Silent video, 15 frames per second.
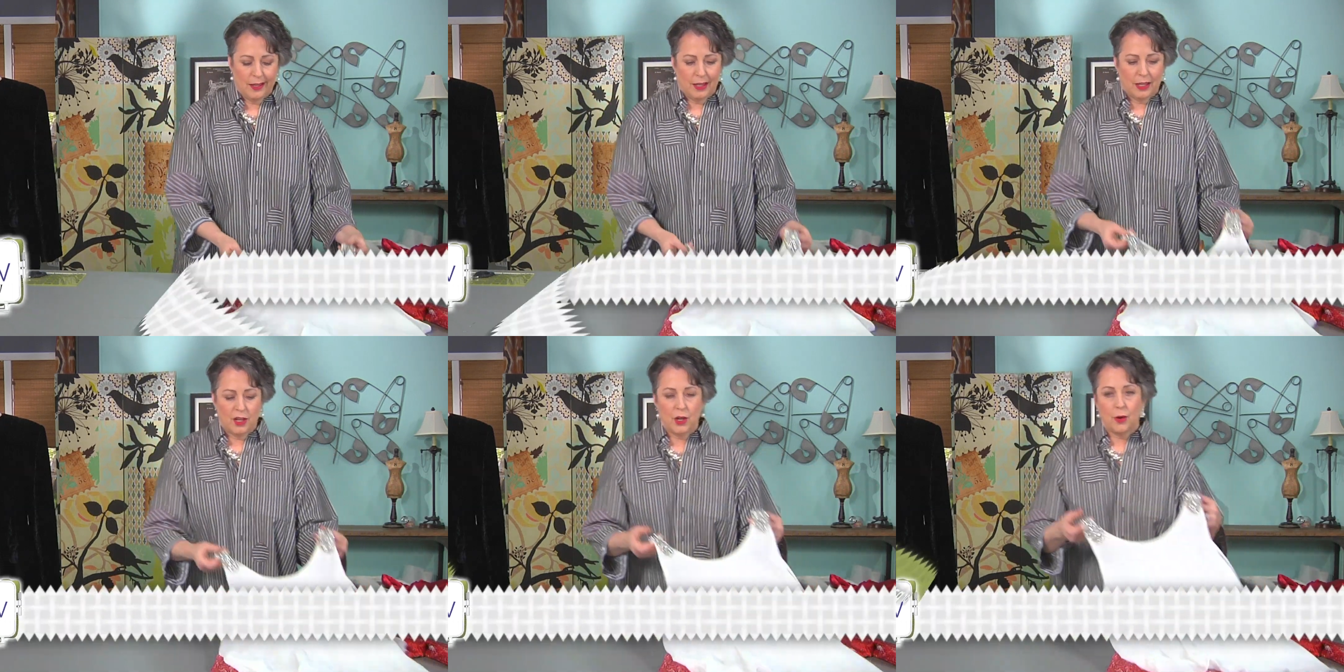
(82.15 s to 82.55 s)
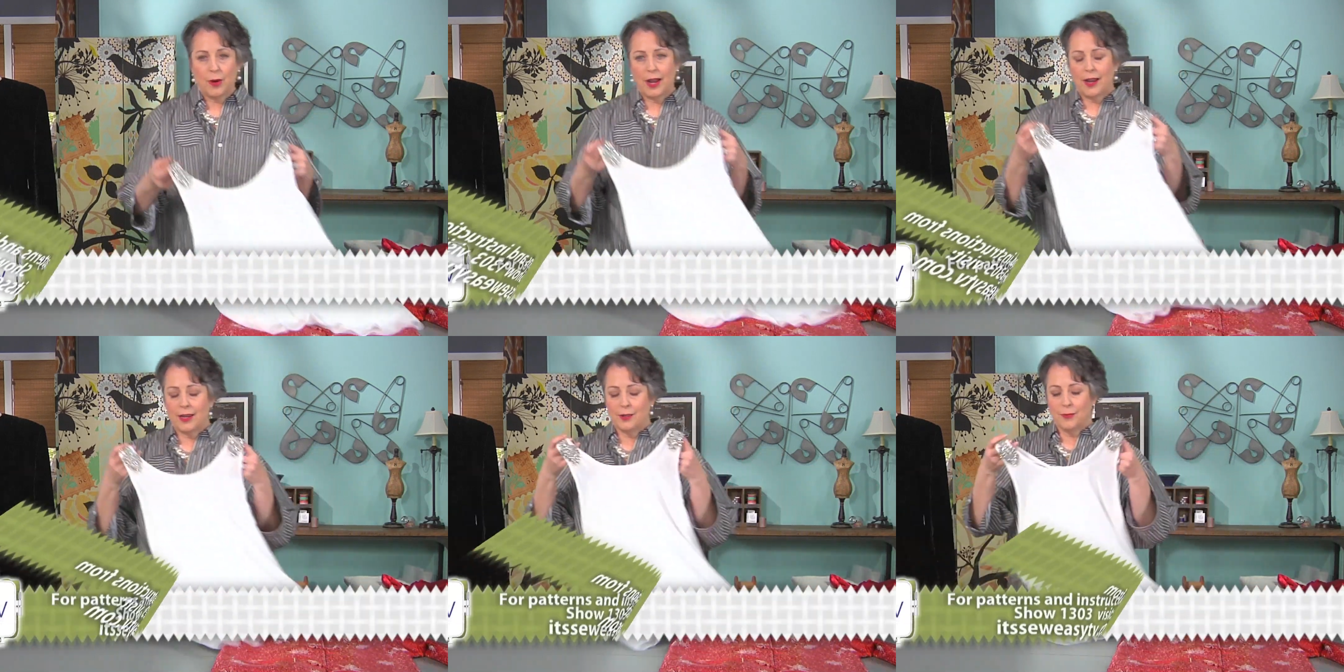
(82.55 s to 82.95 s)
you know,
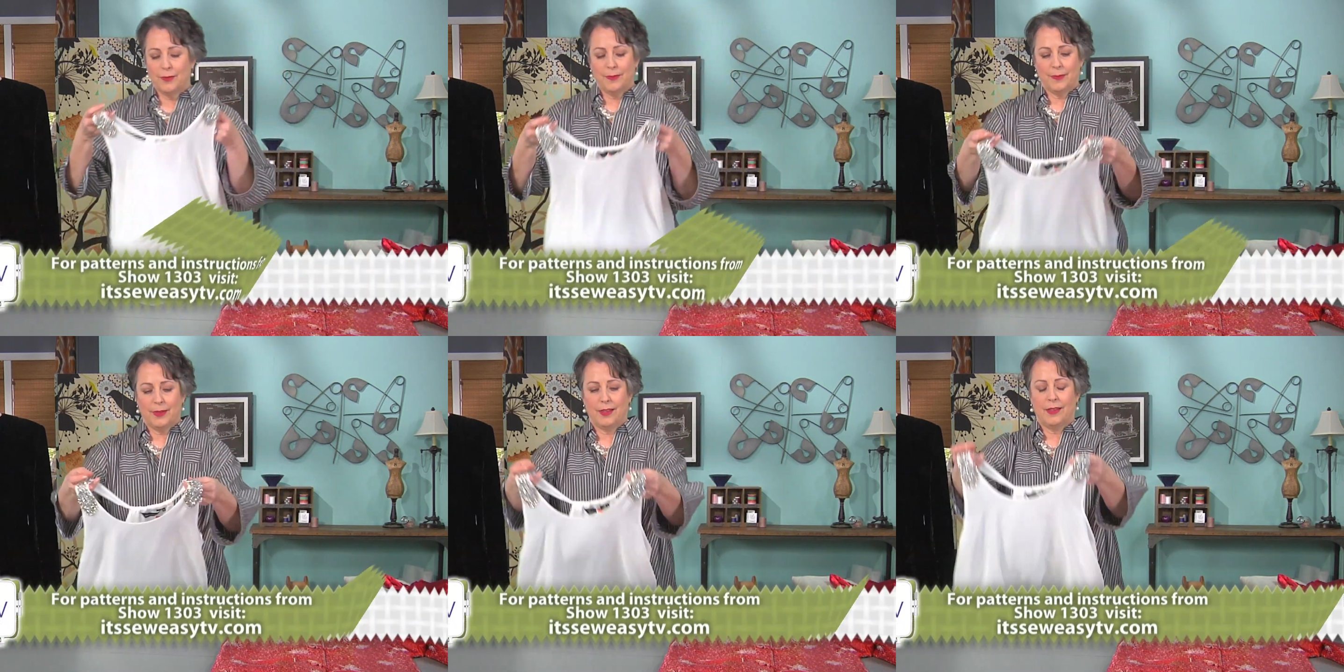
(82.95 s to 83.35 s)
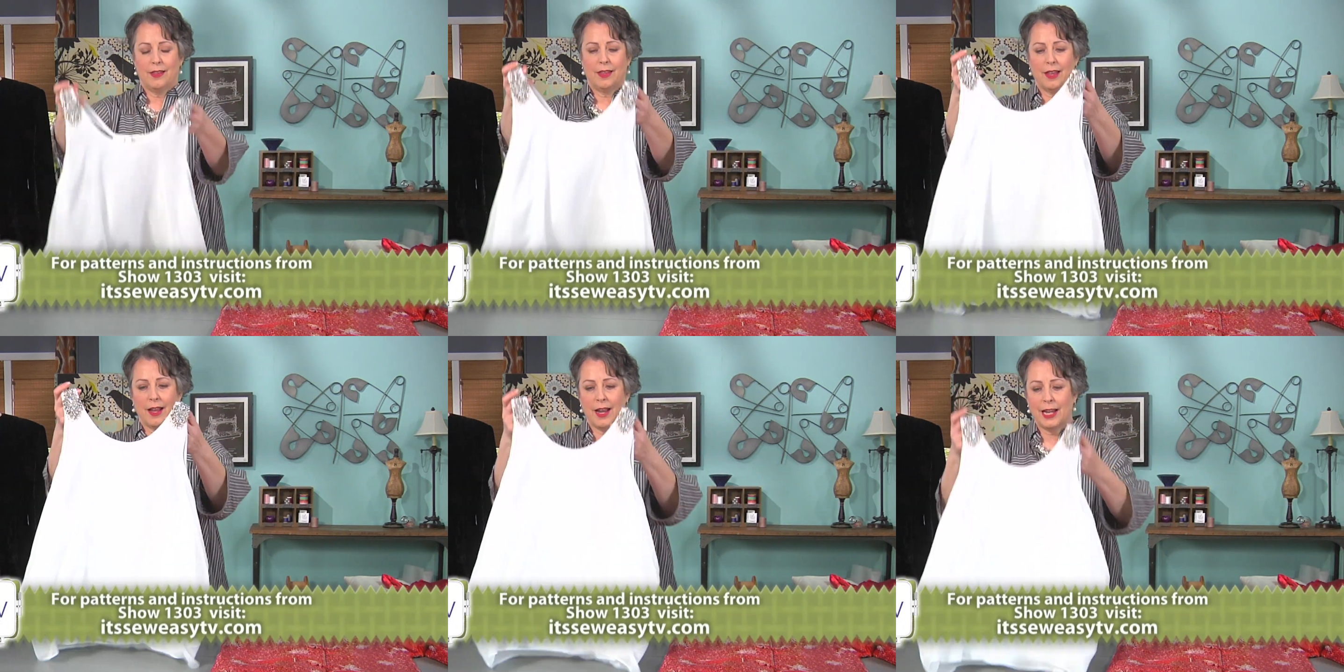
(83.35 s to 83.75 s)

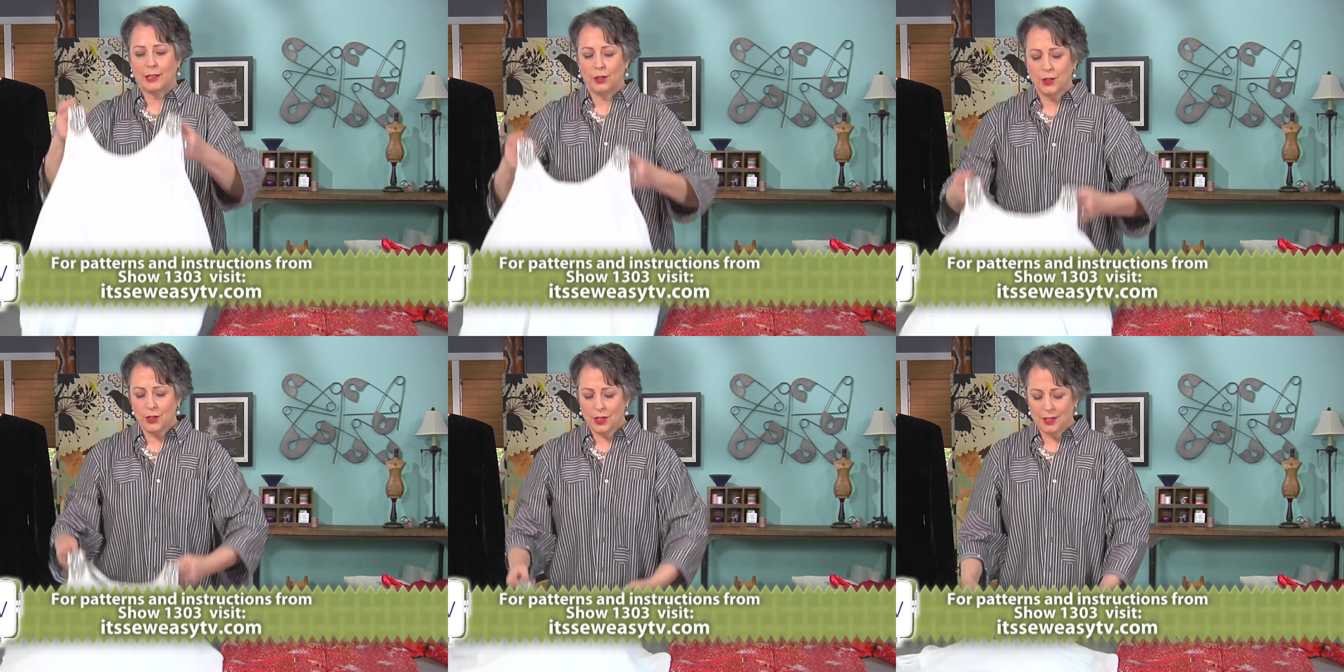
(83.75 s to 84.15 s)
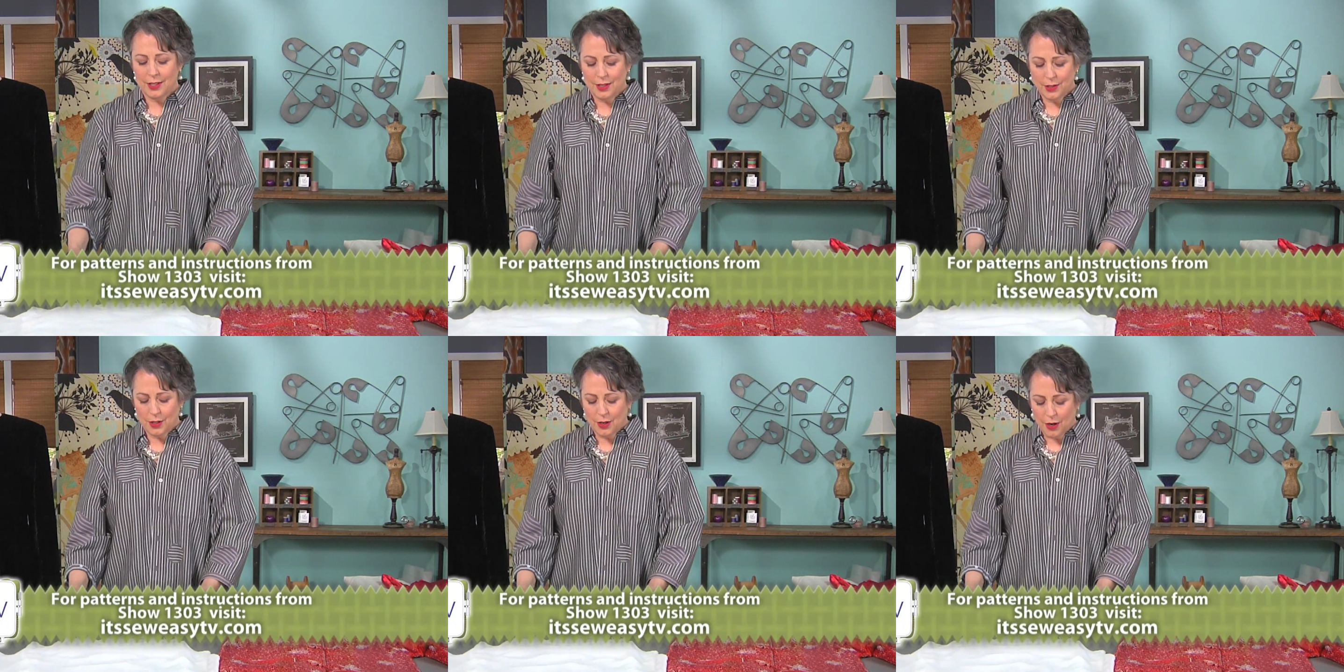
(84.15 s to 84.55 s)
I looked at
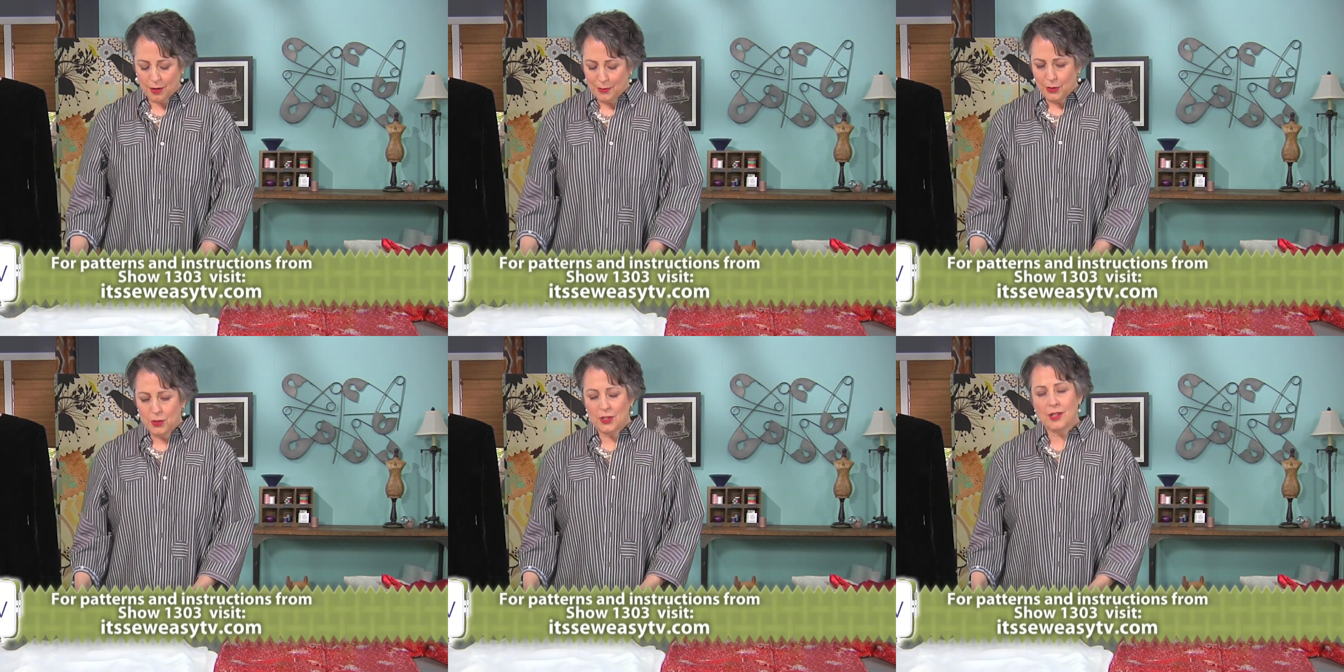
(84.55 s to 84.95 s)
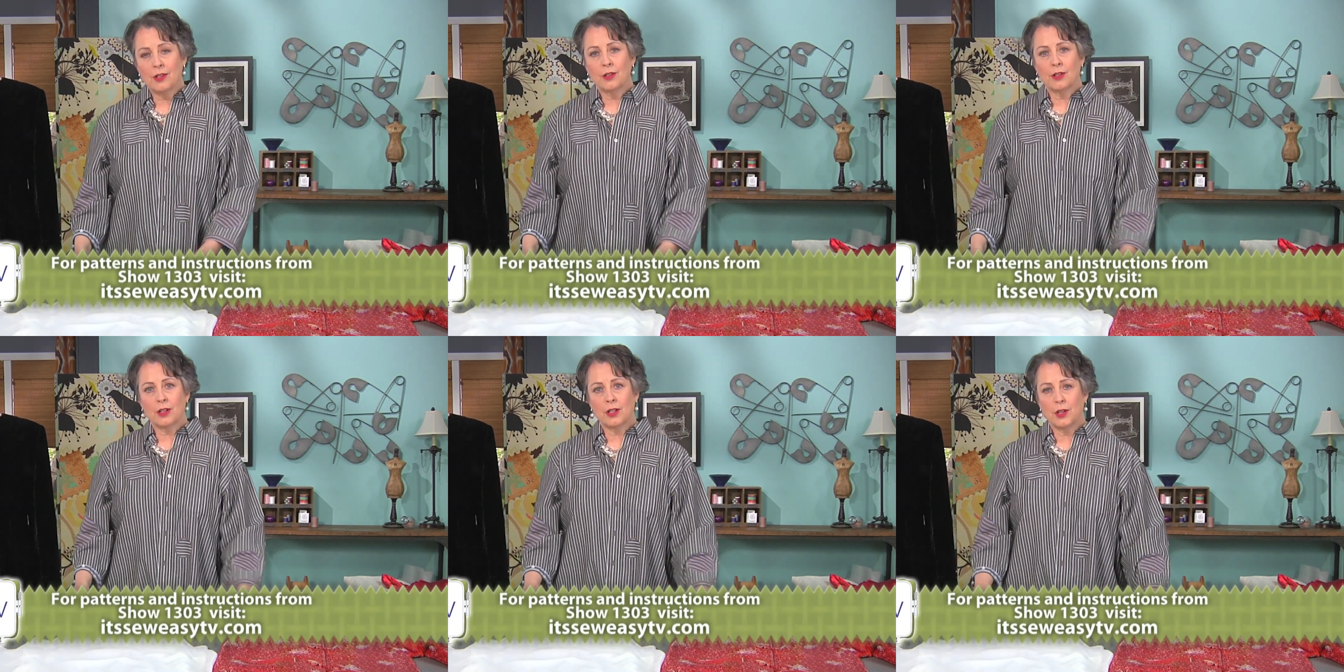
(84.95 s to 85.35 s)
this and almost didn't
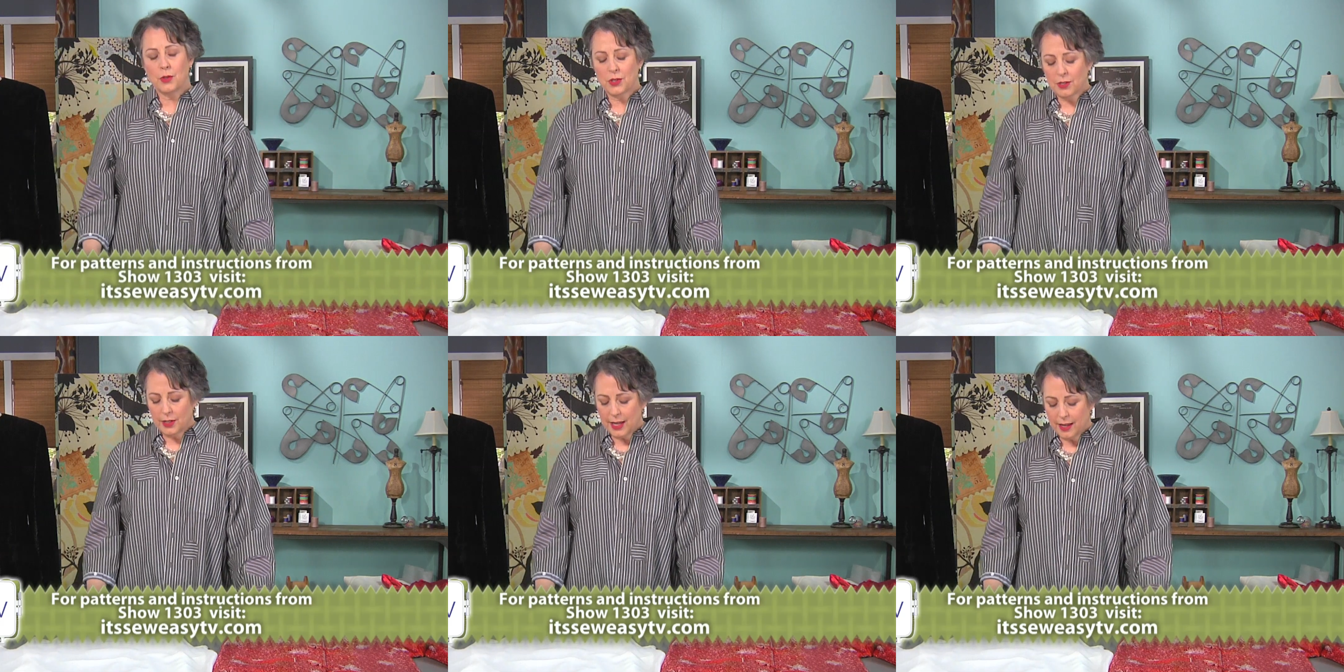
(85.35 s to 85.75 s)
look closely